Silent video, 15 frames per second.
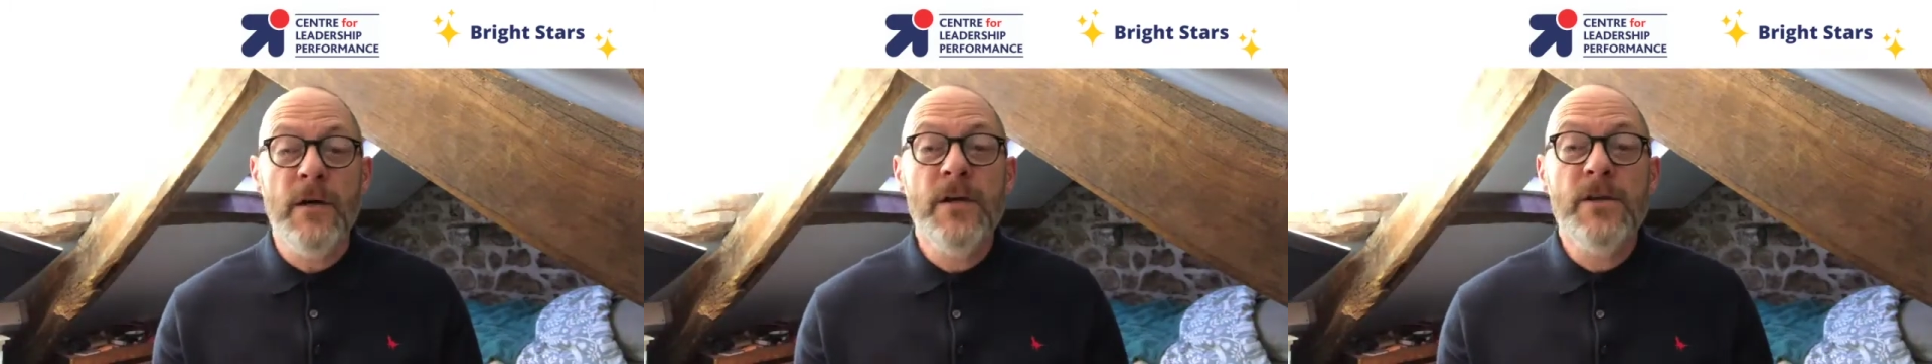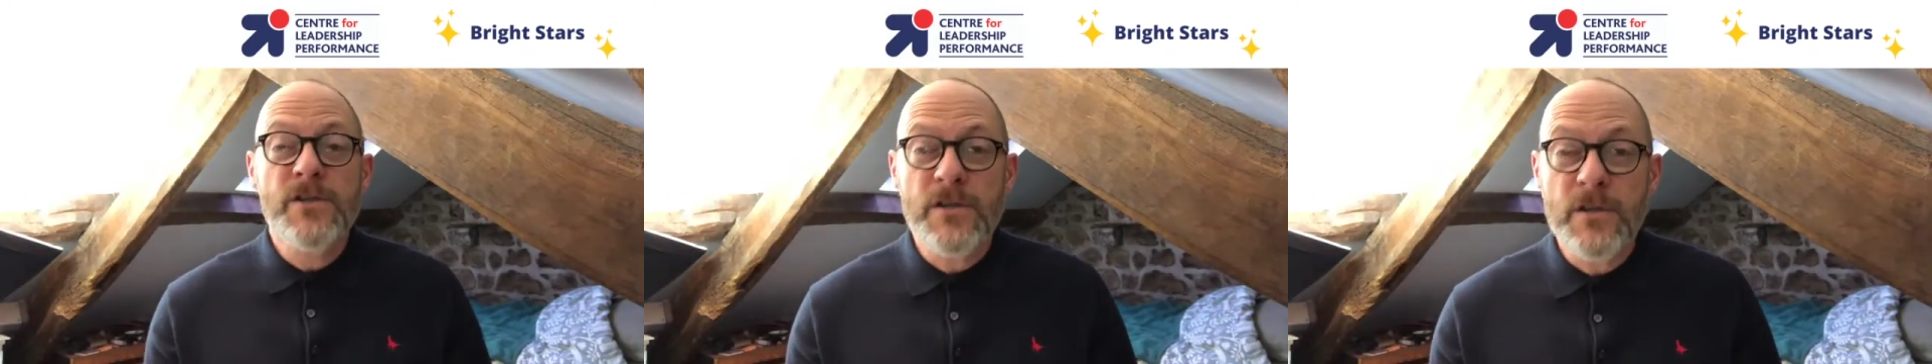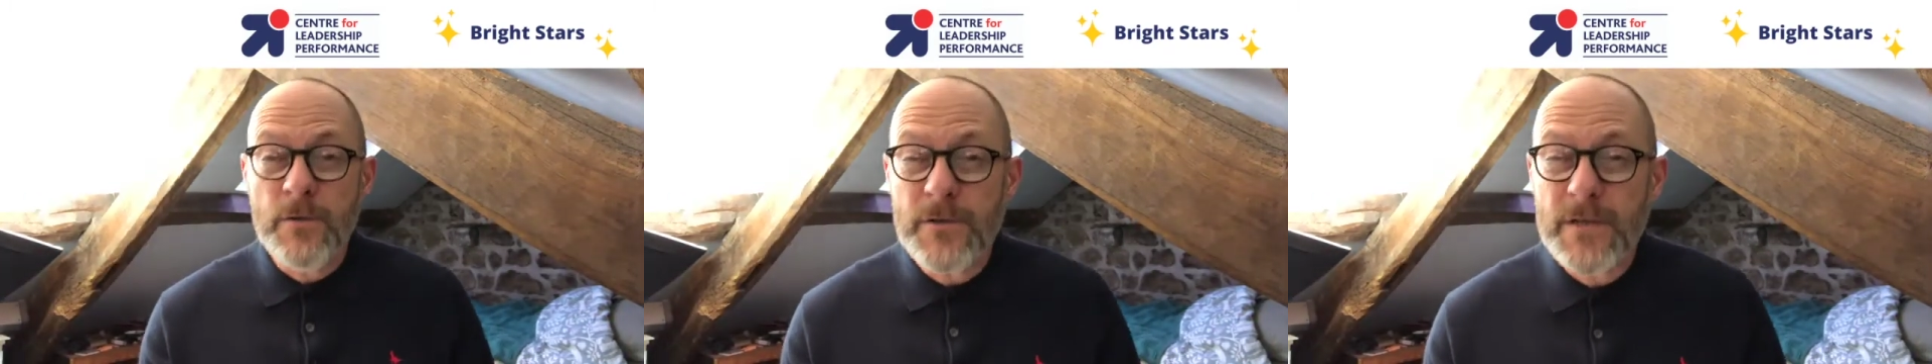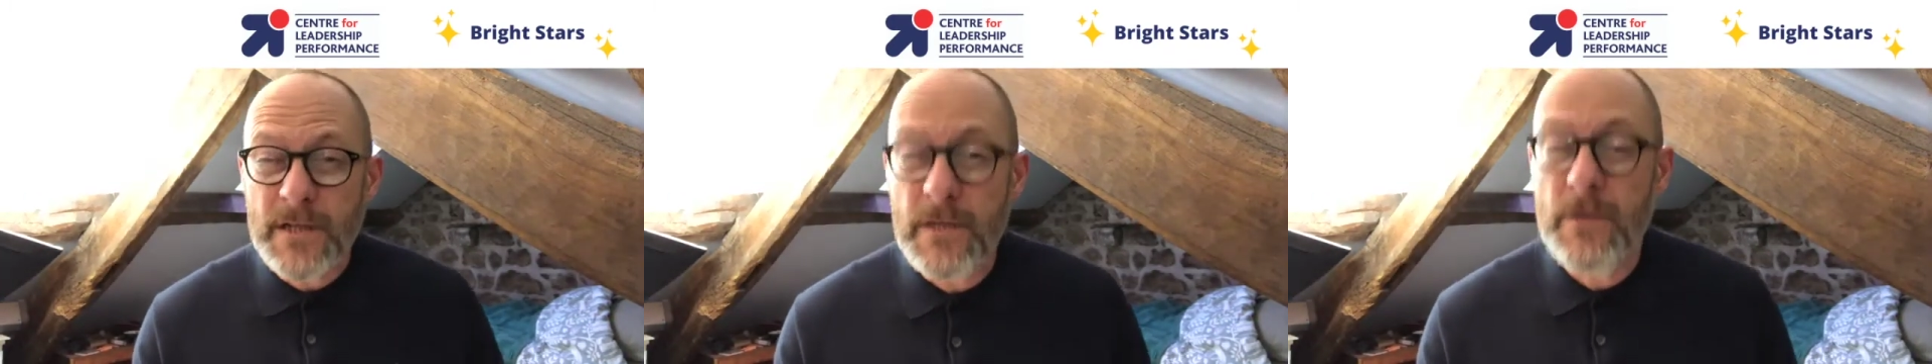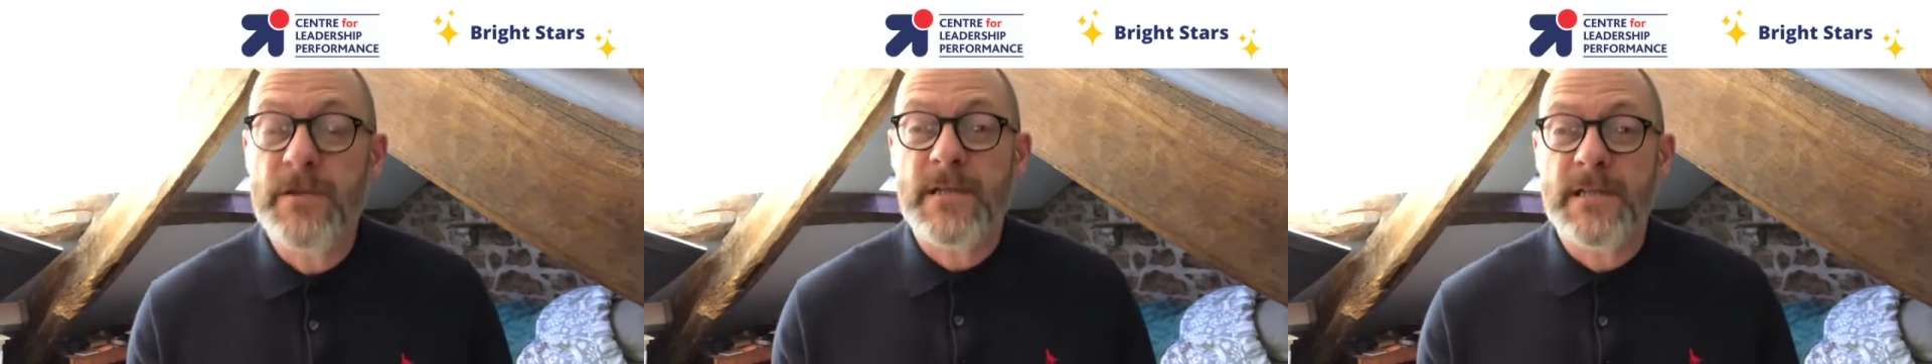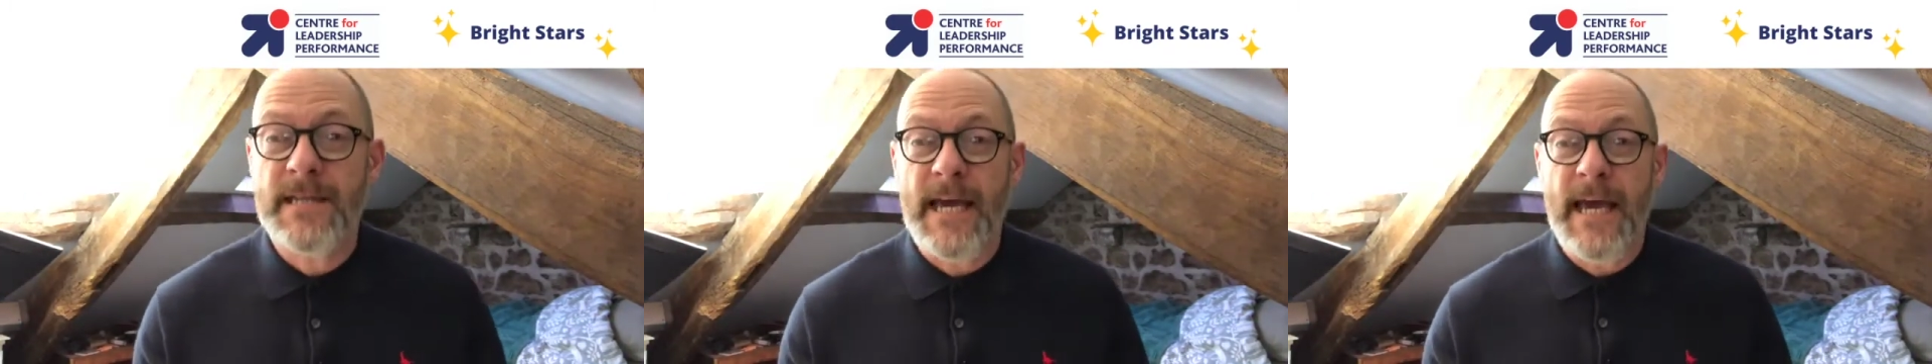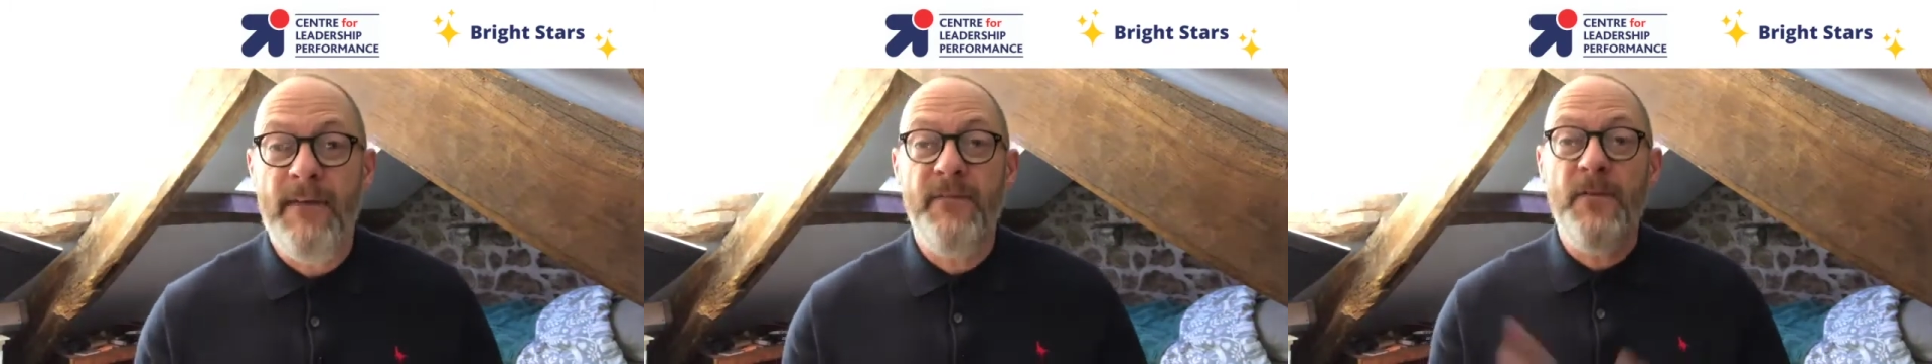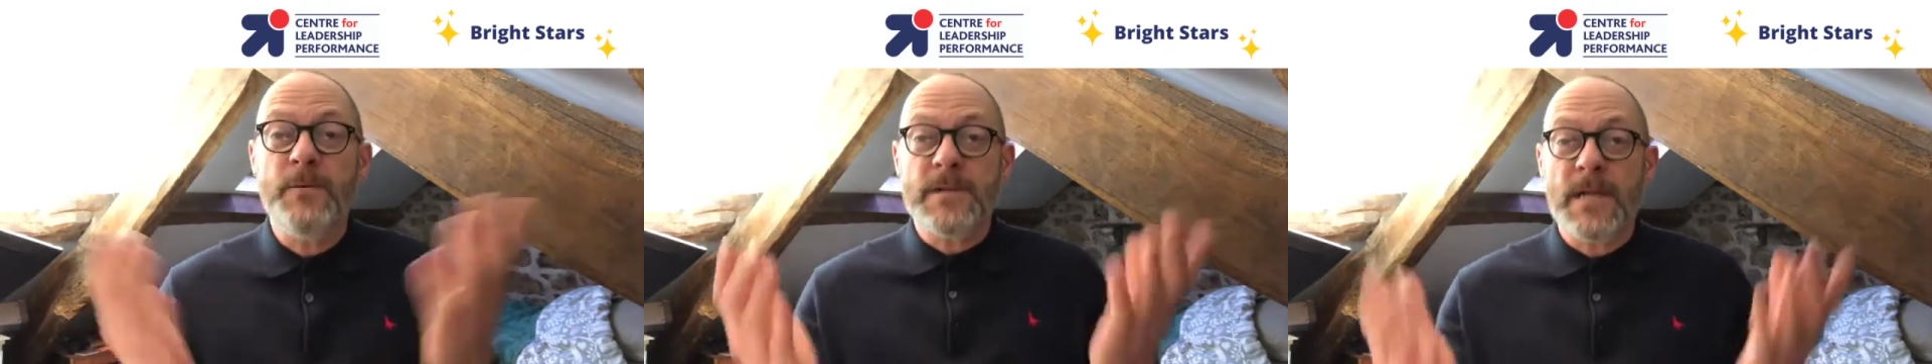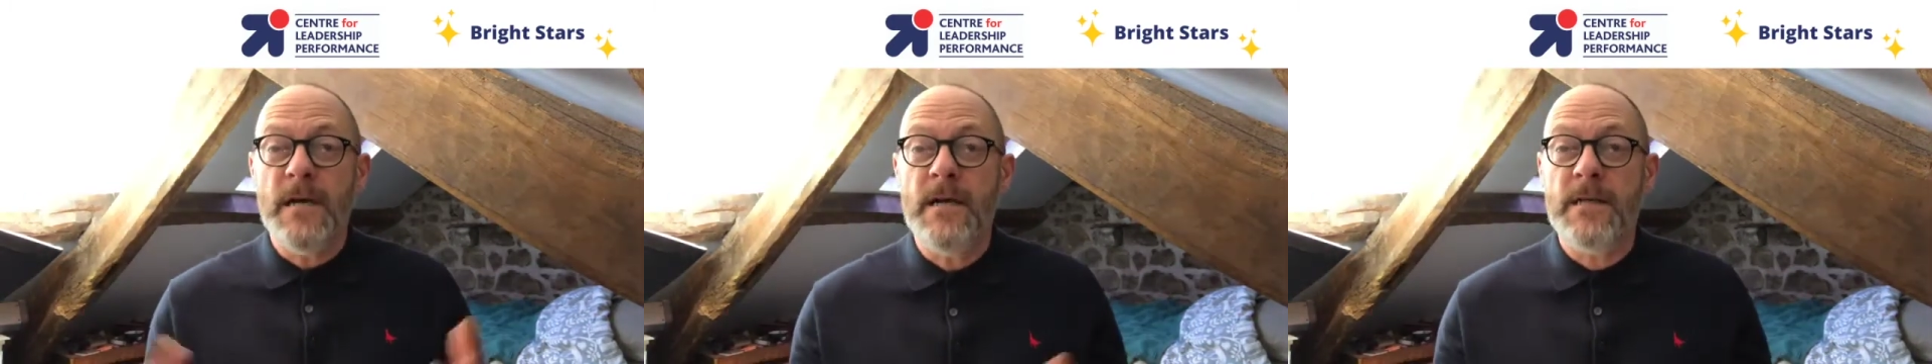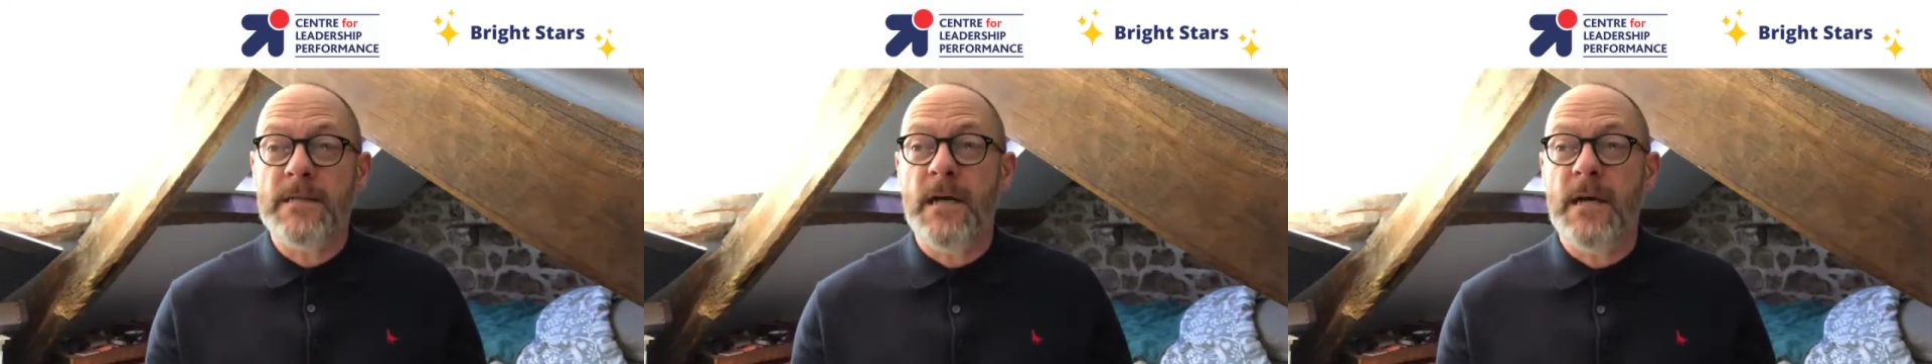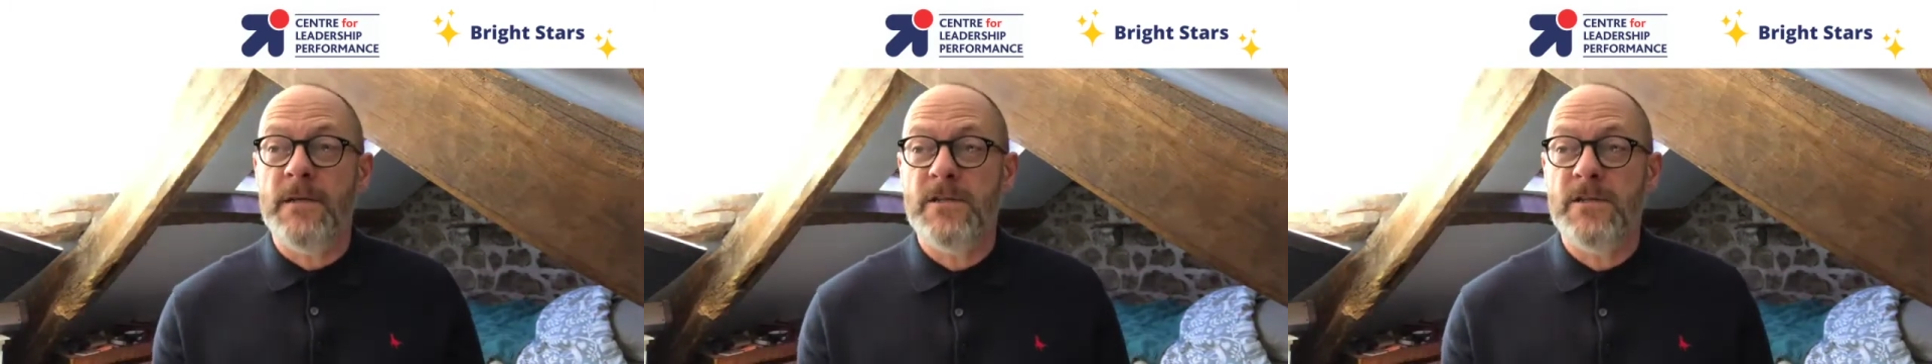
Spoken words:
She also used to say, if it was her turn,